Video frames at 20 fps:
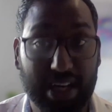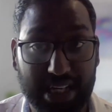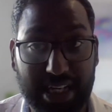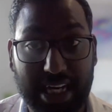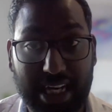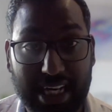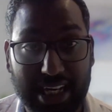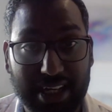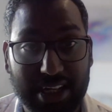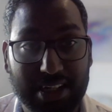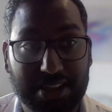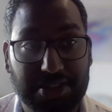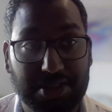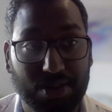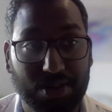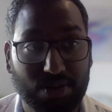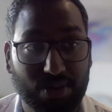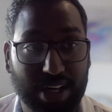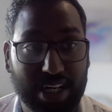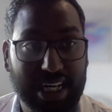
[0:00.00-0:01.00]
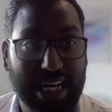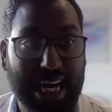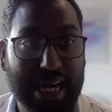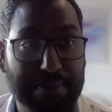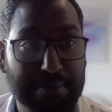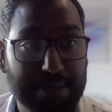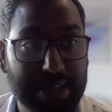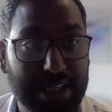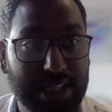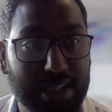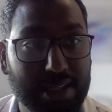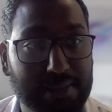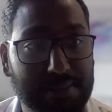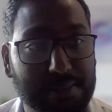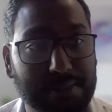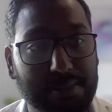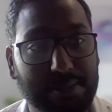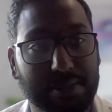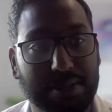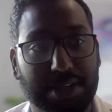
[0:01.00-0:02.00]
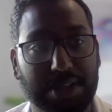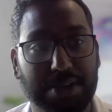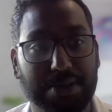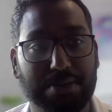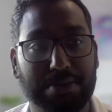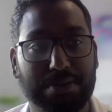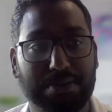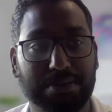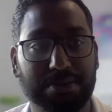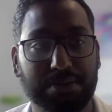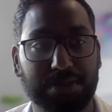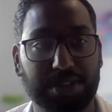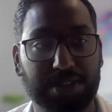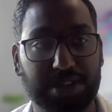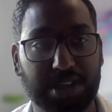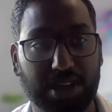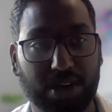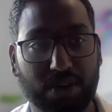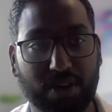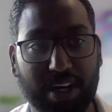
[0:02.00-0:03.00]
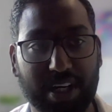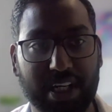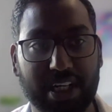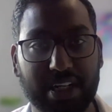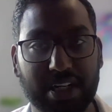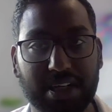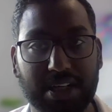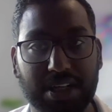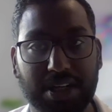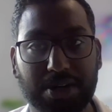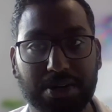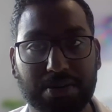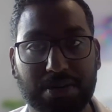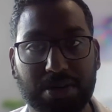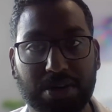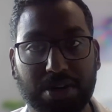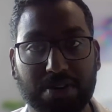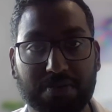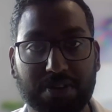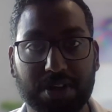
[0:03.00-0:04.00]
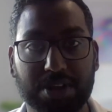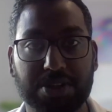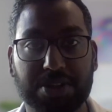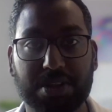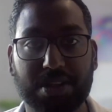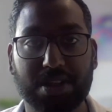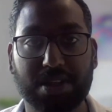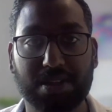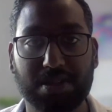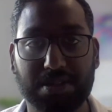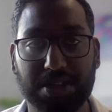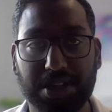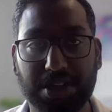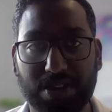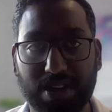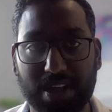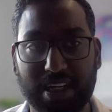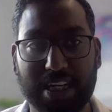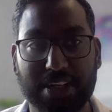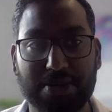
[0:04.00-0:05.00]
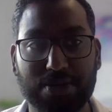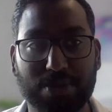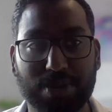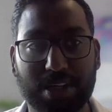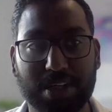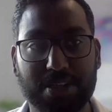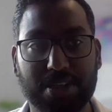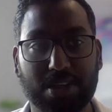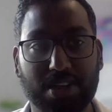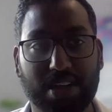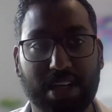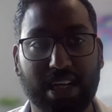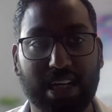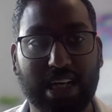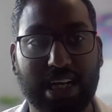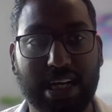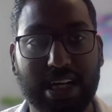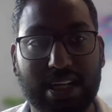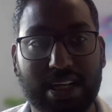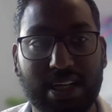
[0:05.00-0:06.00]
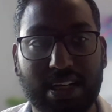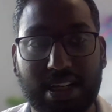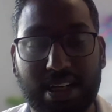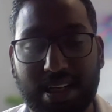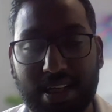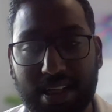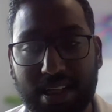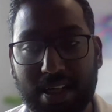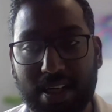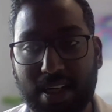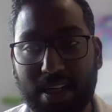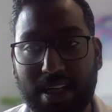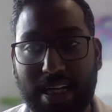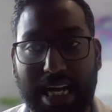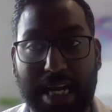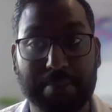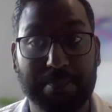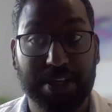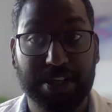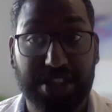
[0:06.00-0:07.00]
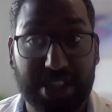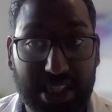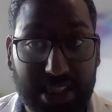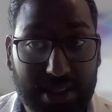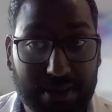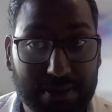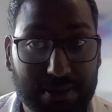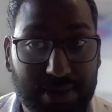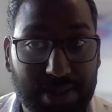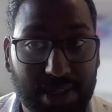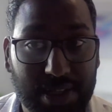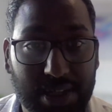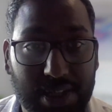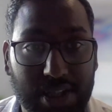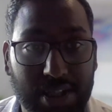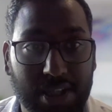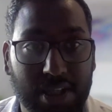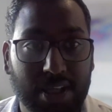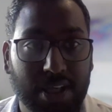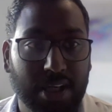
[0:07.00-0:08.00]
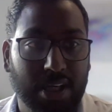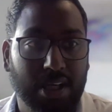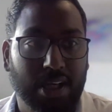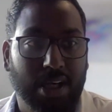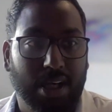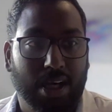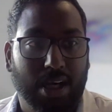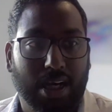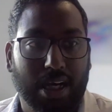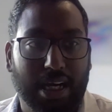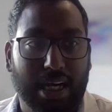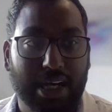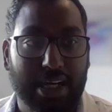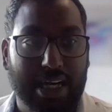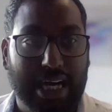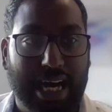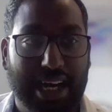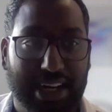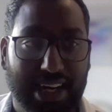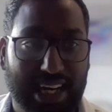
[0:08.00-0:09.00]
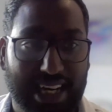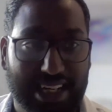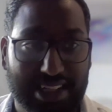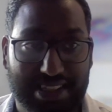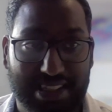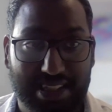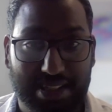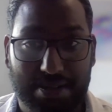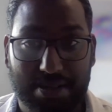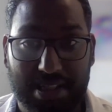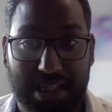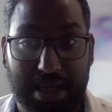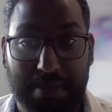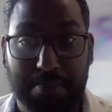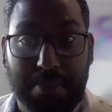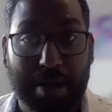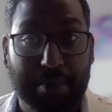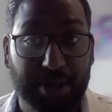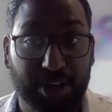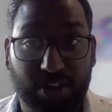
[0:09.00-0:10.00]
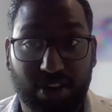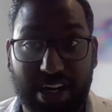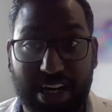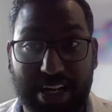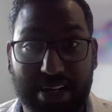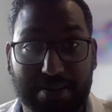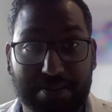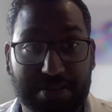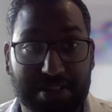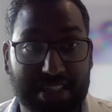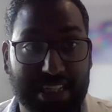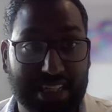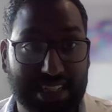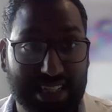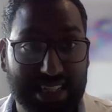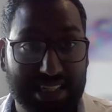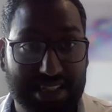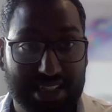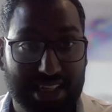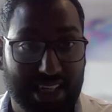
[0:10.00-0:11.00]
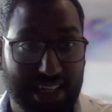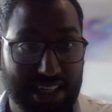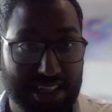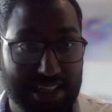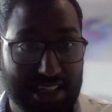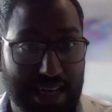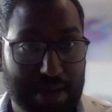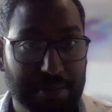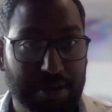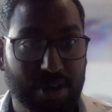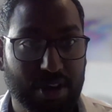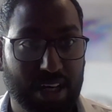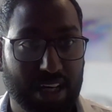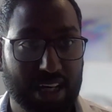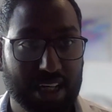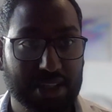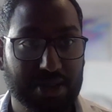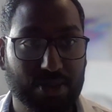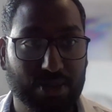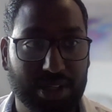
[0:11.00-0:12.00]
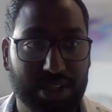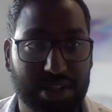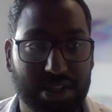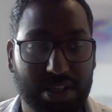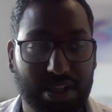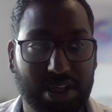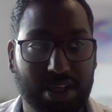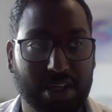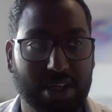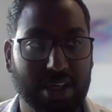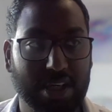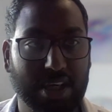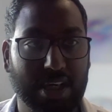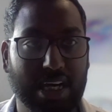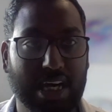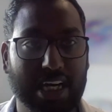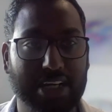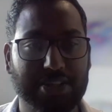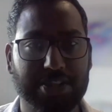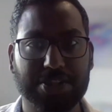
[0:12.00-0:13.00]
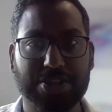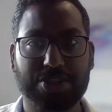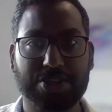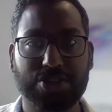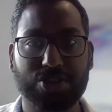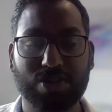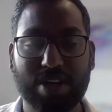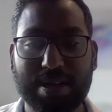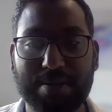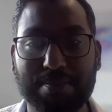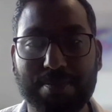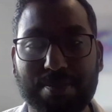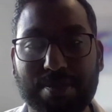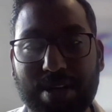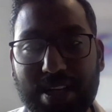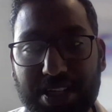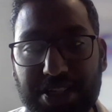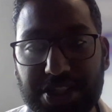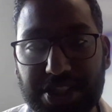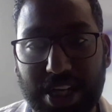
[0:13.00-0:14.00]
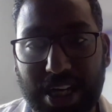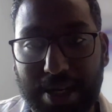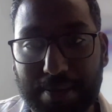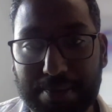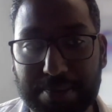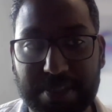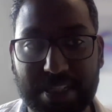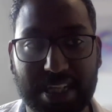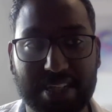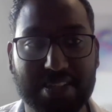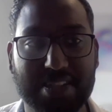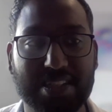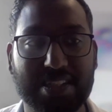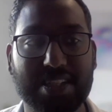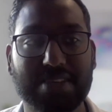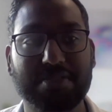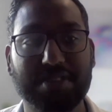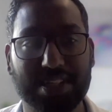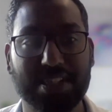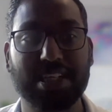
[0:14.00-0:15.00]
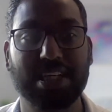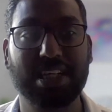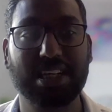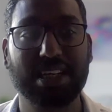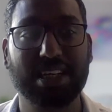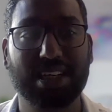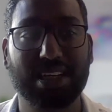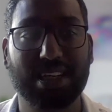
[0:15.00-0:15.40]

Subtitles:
here. It's already happening. There are already, convolutional neural networks looking at imaging and analyzing, say, mammograms, CT scans, MRIs with extremely sharp sensitivity,